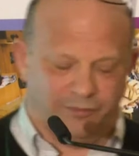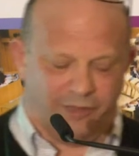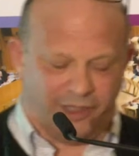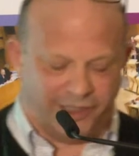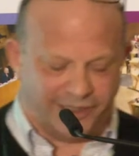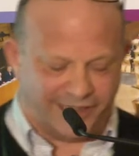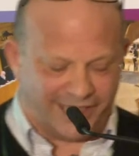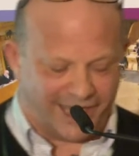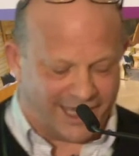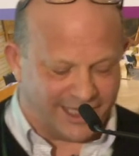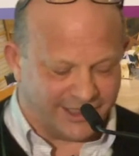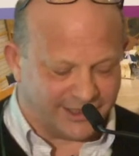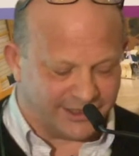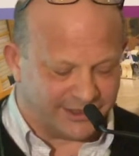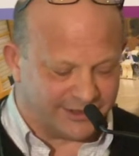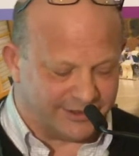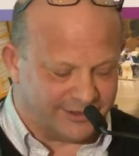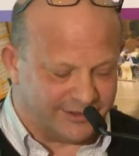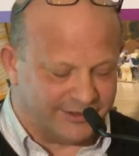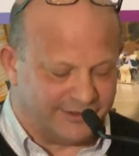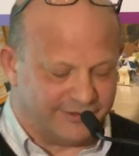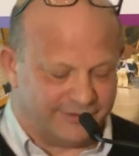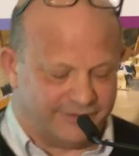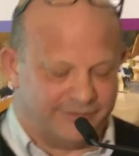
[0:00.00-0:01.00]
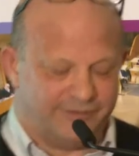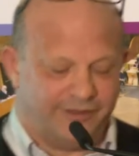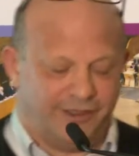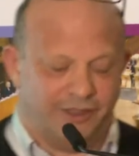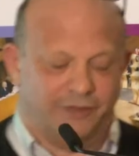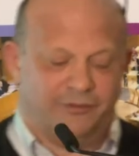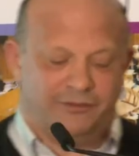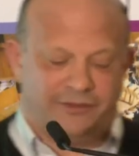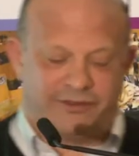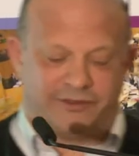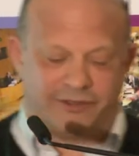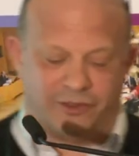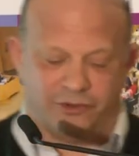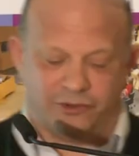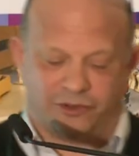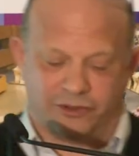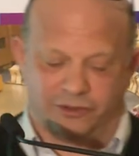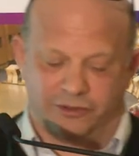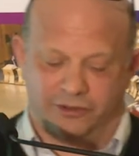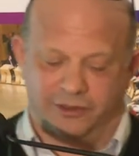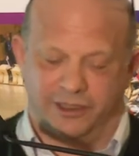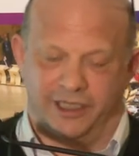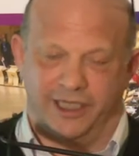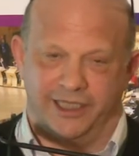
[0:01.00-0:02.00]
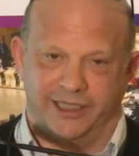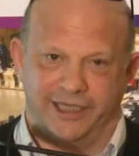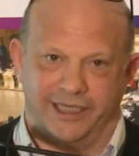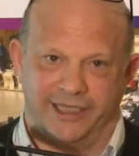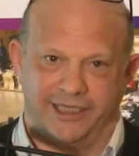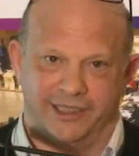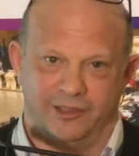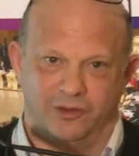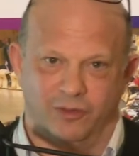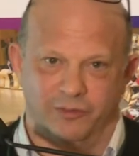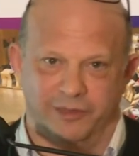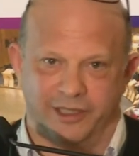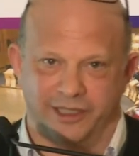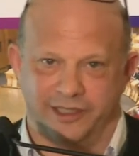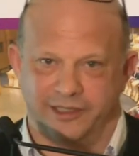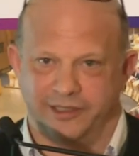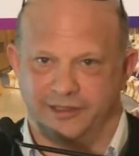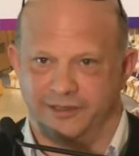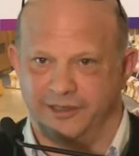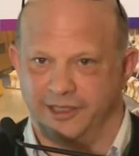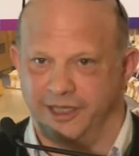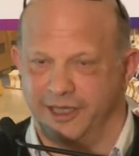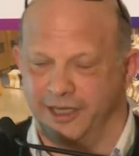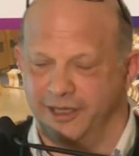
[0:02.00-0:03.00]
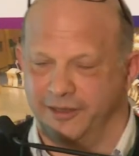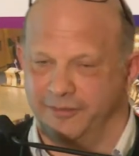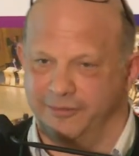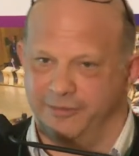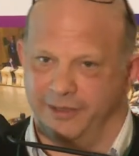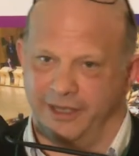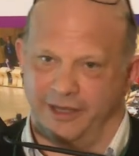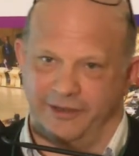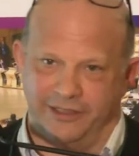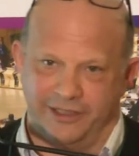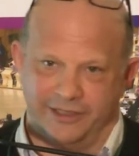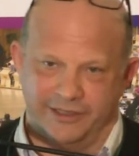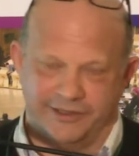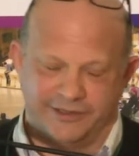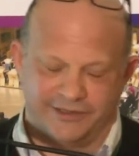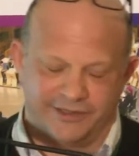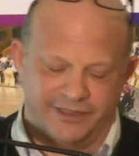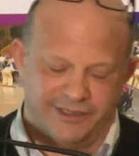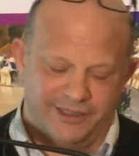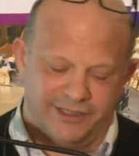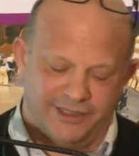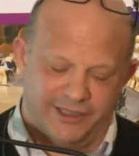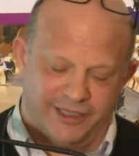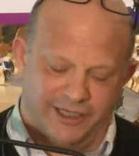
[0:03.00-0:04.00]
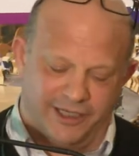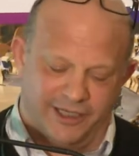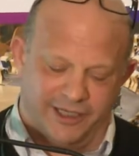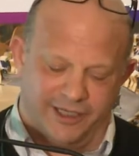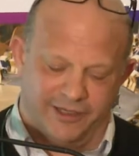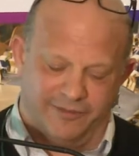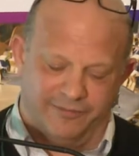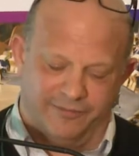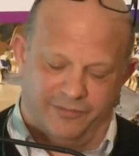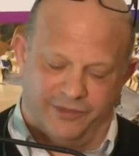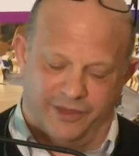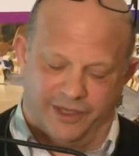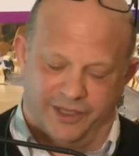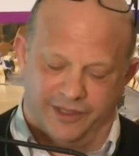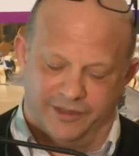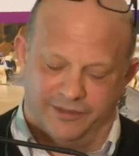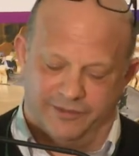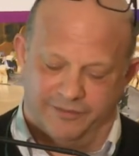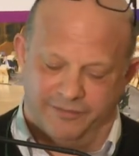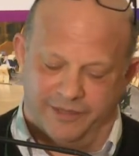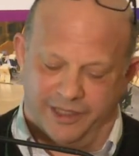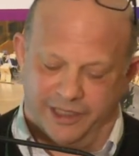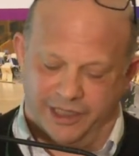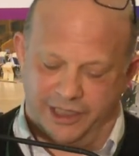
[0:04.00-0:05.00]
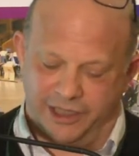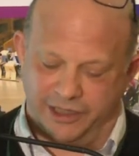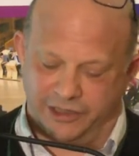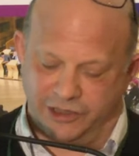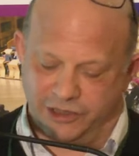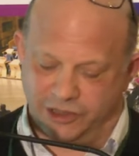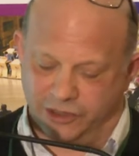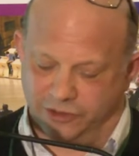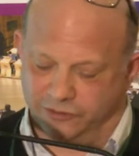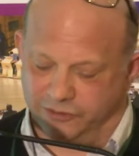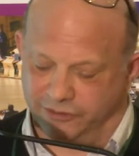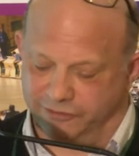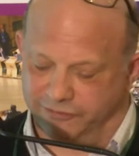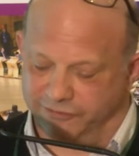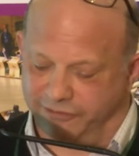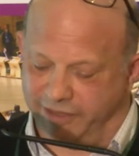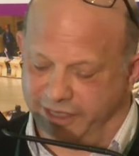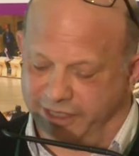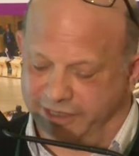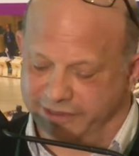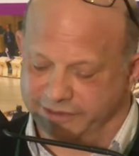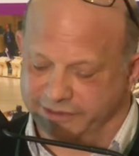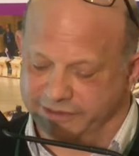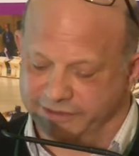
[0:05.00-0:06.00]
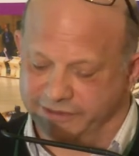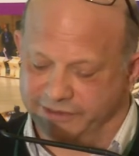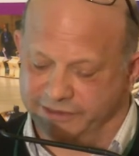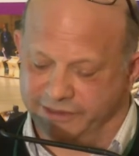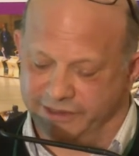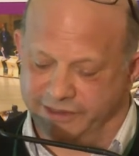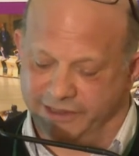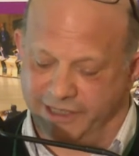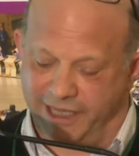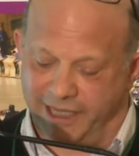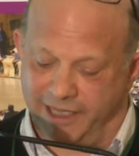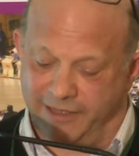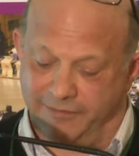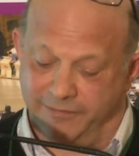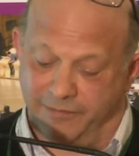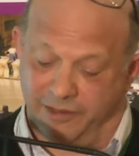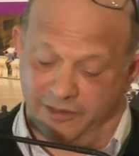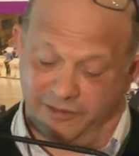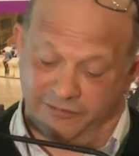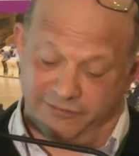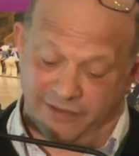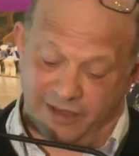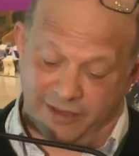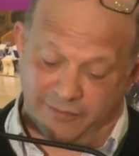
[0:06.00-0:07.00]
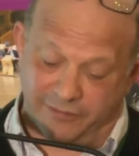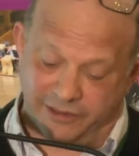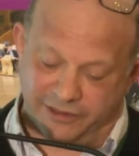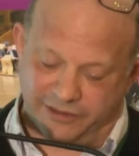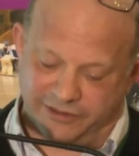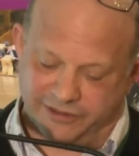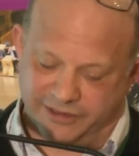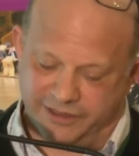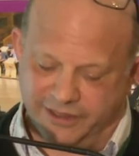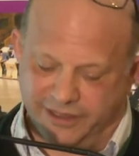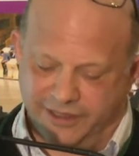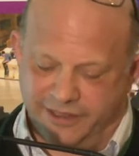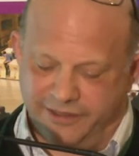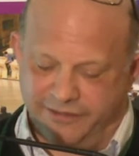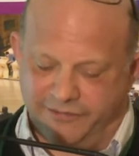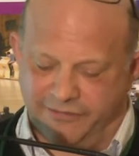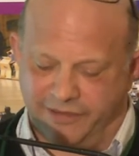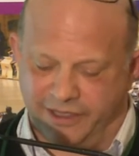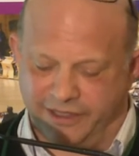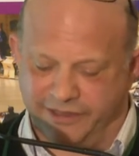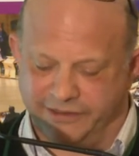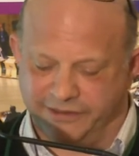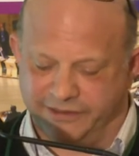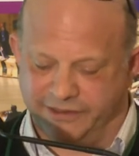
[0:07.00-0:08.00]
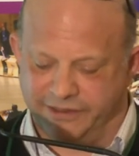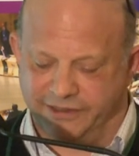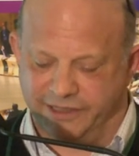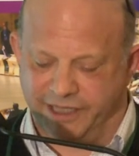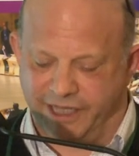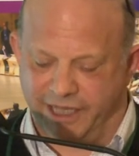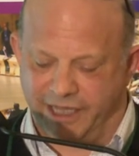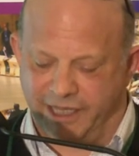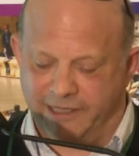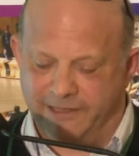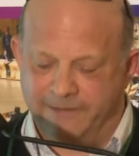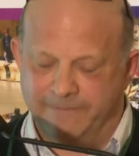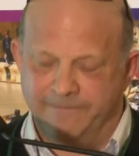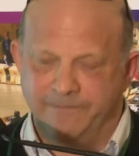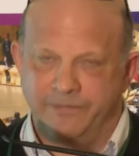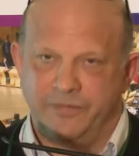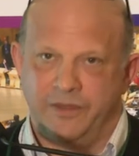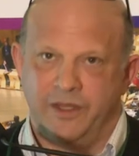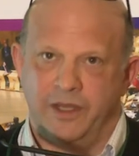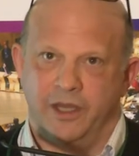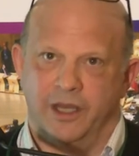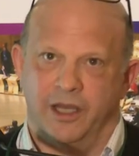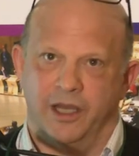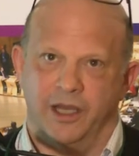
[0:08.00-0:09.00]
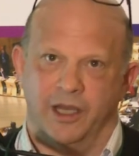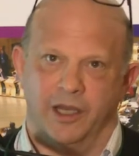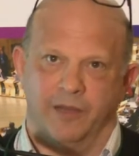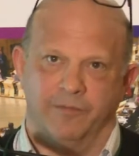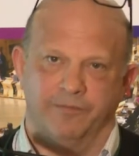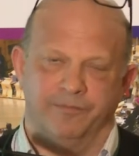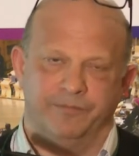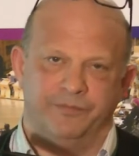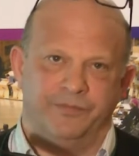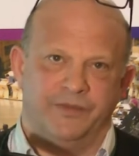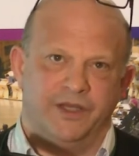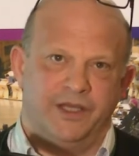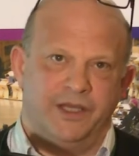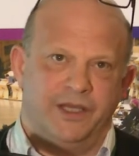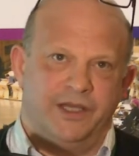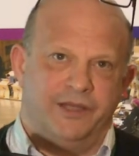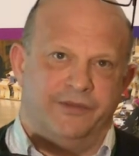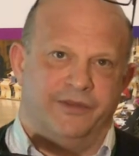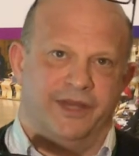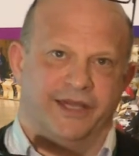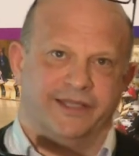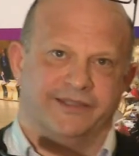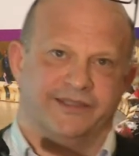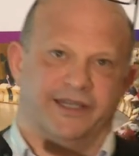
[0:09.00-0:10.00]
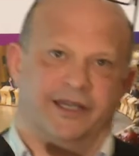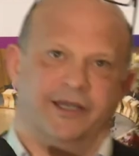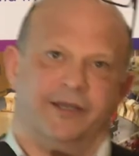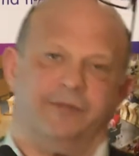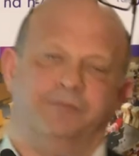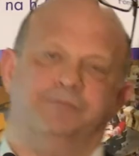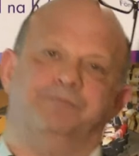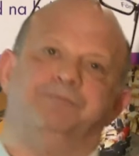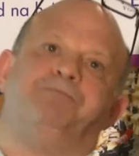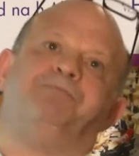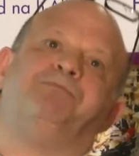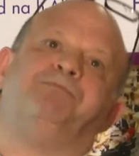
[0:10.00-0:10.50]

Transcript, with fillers: might add, you know, the social and economic uh, barriers um, that many children face today, many families face today. Um, there's a